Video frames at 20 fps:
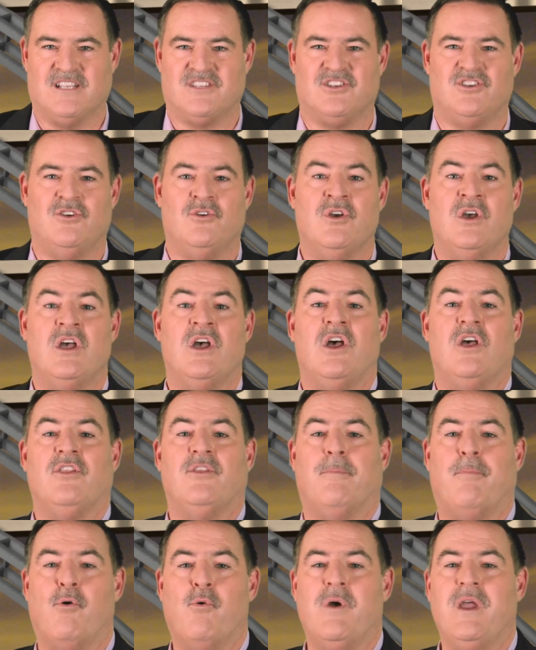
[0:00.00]
So
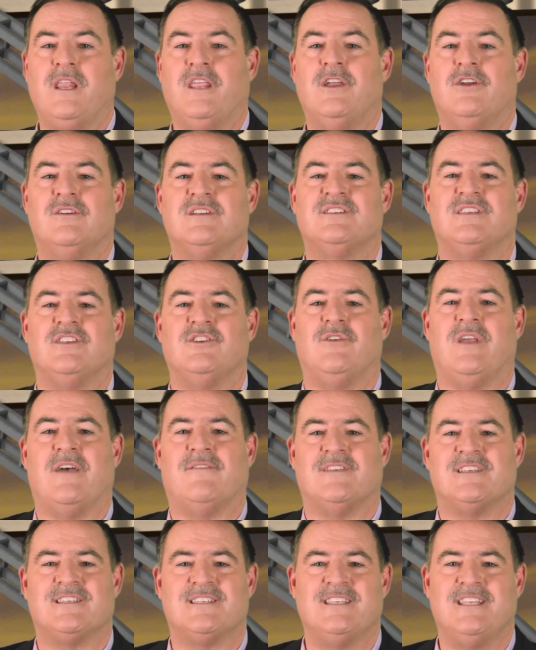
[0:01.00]
the point here is that you
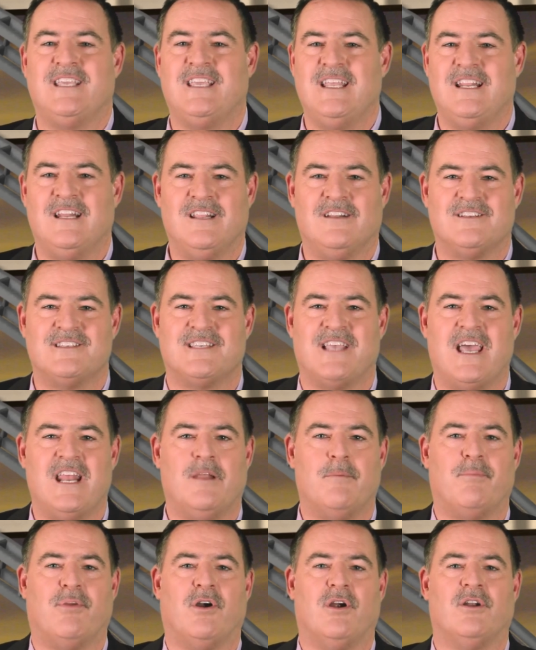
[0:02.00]
have a sneaky little
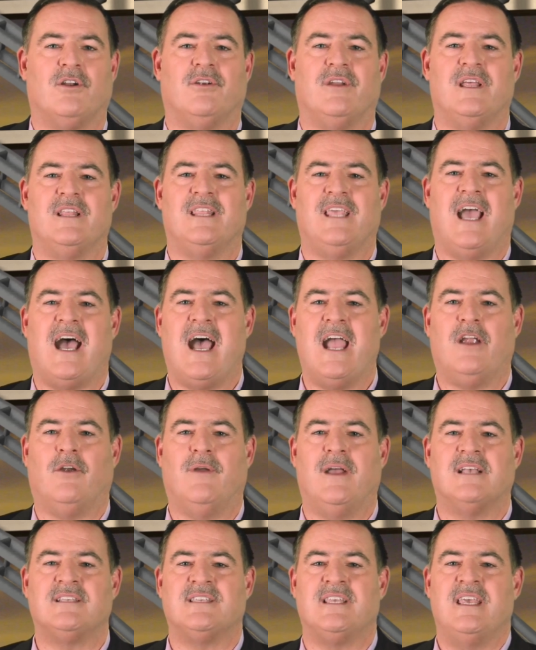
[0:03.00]
silent partner in the
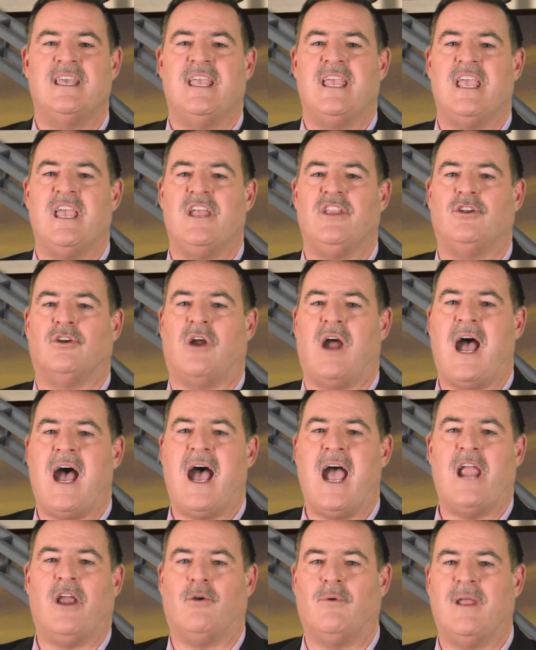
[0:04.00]
IRS in your
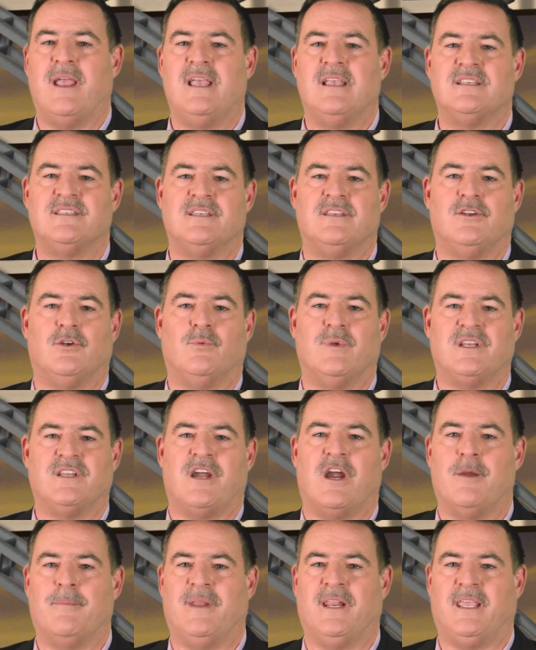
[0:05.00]
IRAs and your
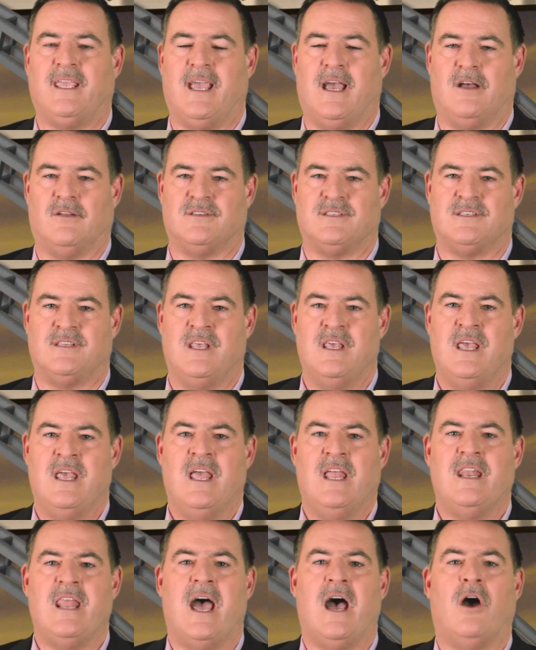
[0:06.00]
retirement accounts.
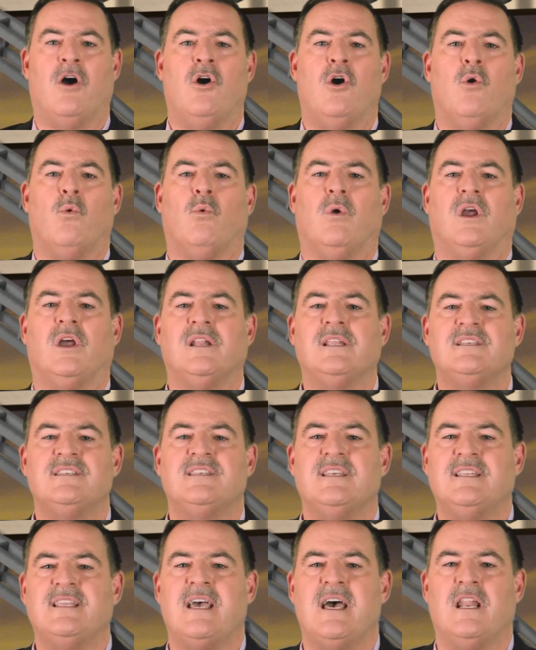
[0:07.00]
Now, we're going to
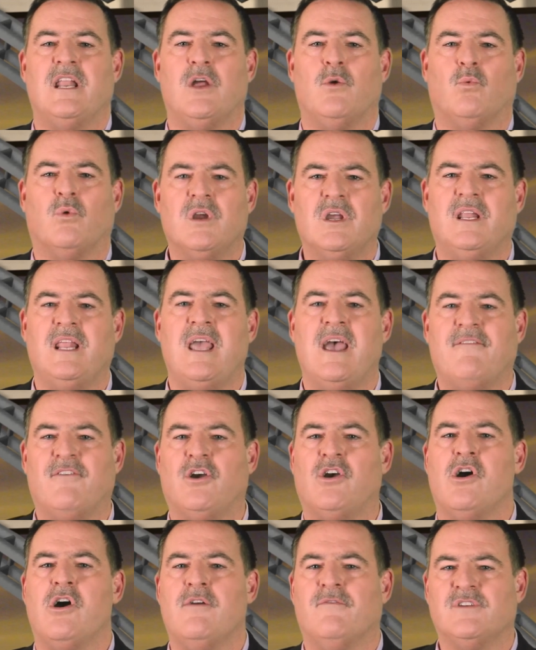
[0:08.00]
sit down and we're going to have a
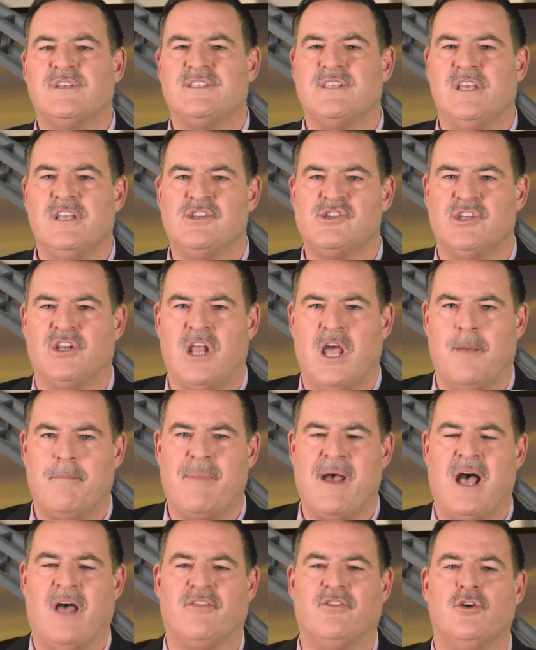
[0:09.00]
conversation
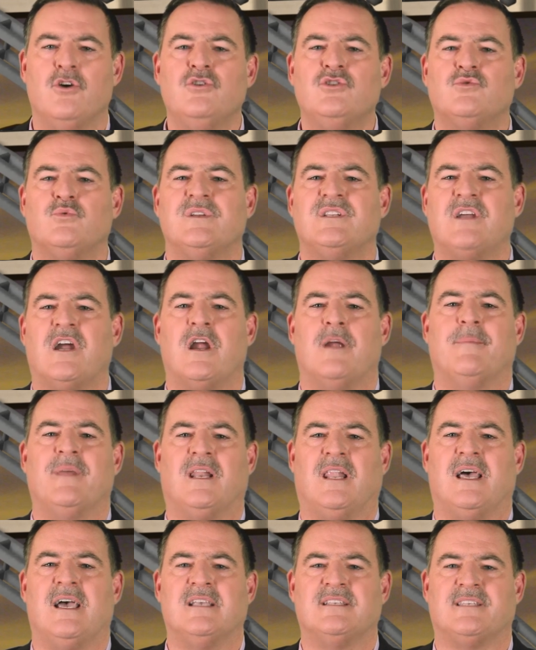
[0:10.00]
about those retirement
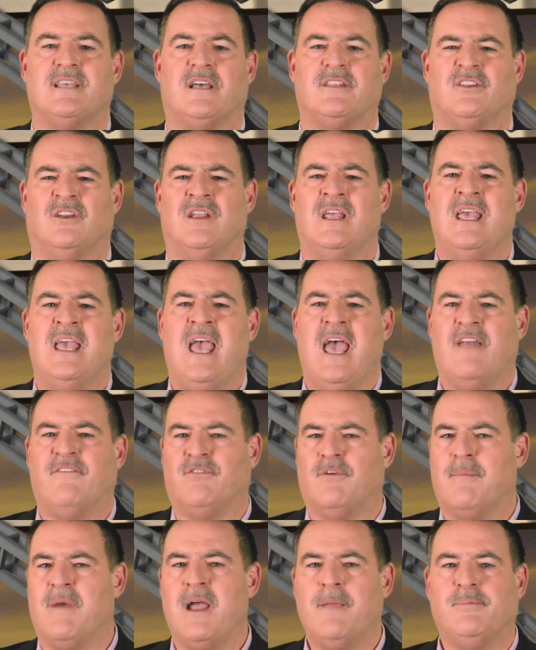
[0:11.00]
lies out there. And
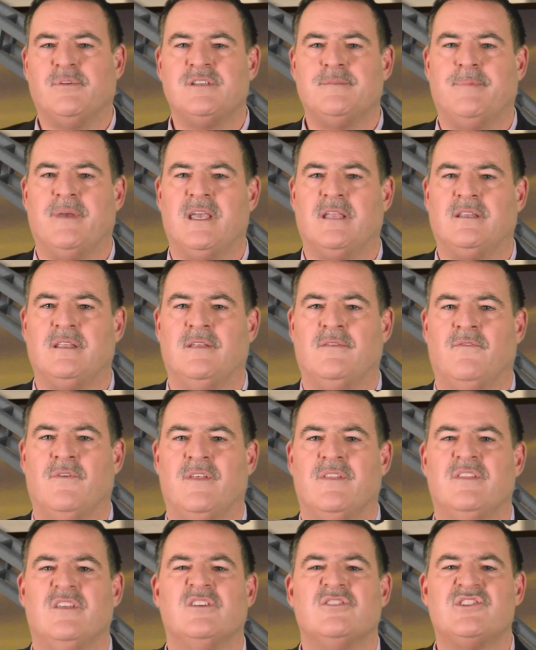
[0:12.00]
from my perspective,
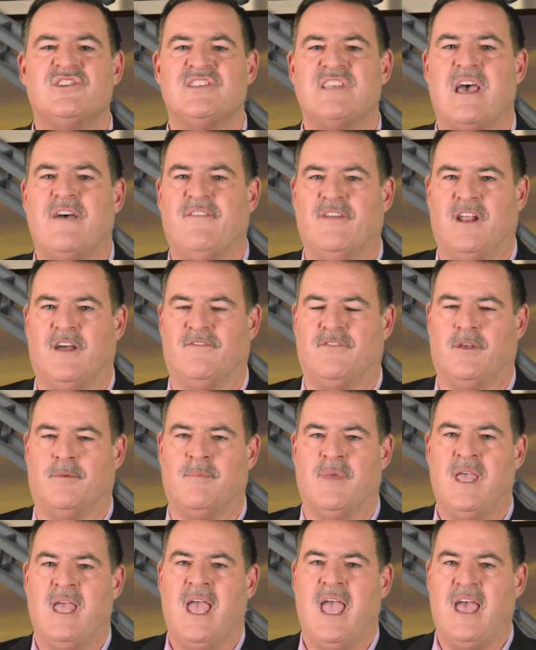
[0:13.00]
there's seven of them,
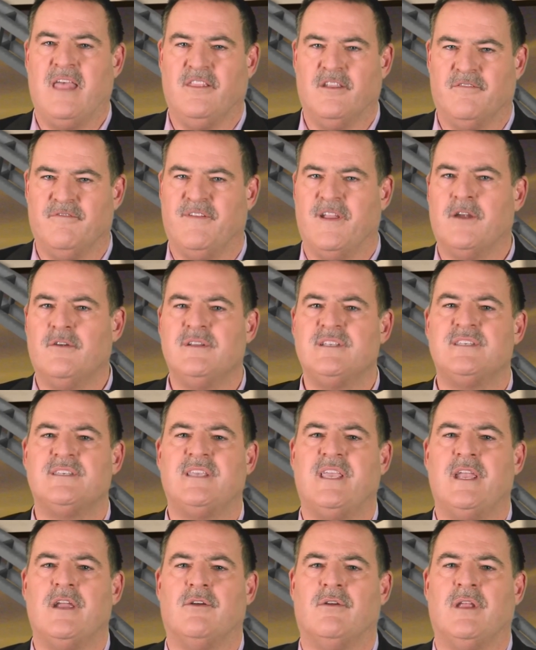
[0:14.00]
and they're very
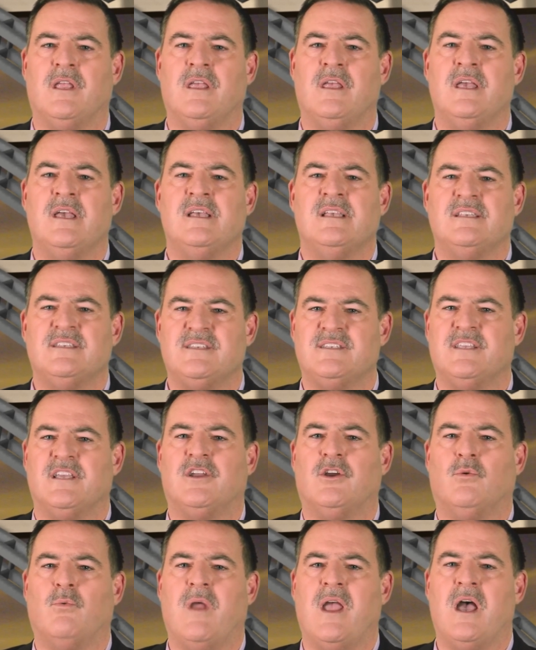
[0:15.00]
scary.
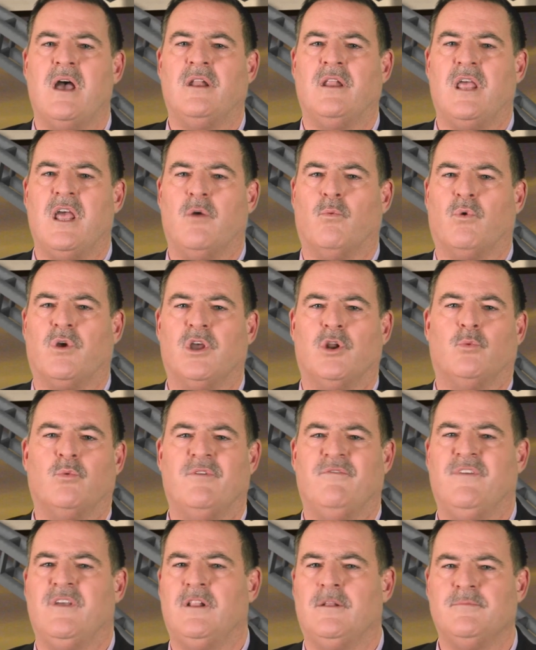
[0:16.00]
Stick around, and we're going to
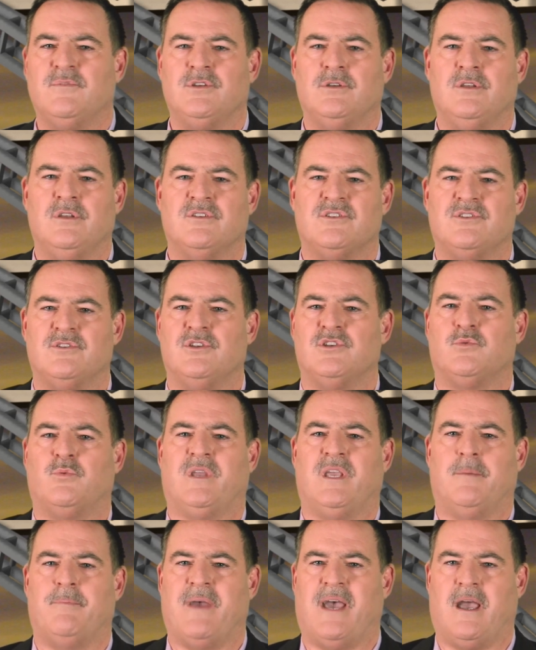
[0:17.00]
reveal them to you as soon as we
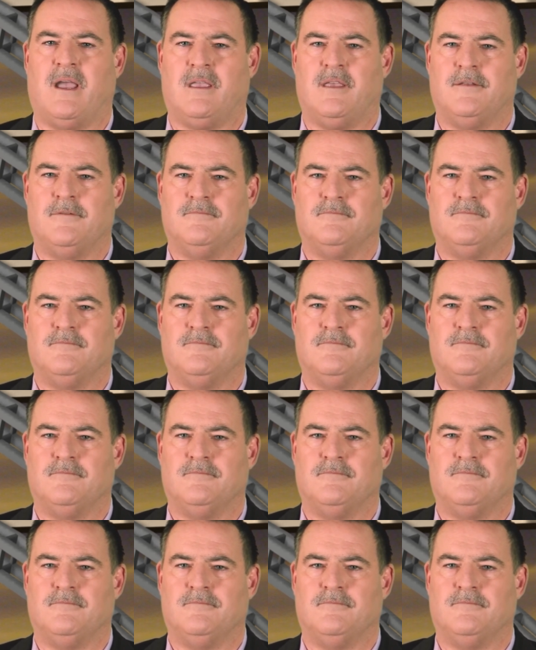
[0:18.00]
get back.